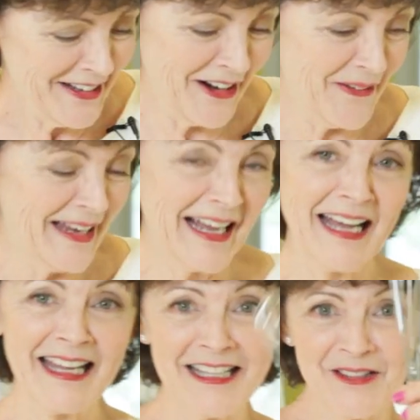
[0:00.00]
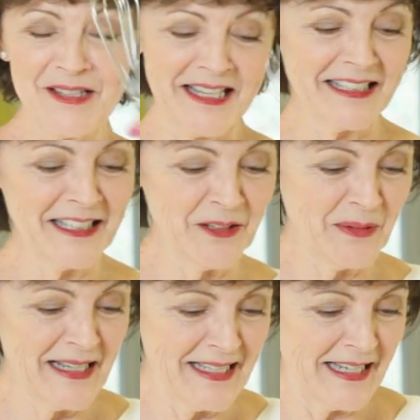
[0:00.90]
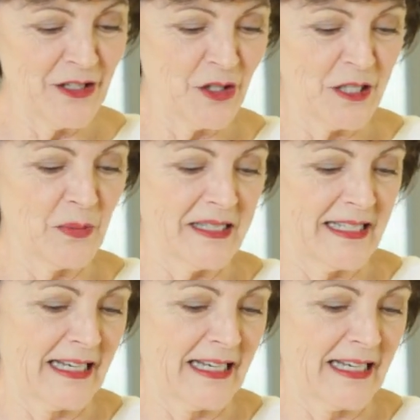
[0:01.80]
All right, I like using a little whisk and just whisk it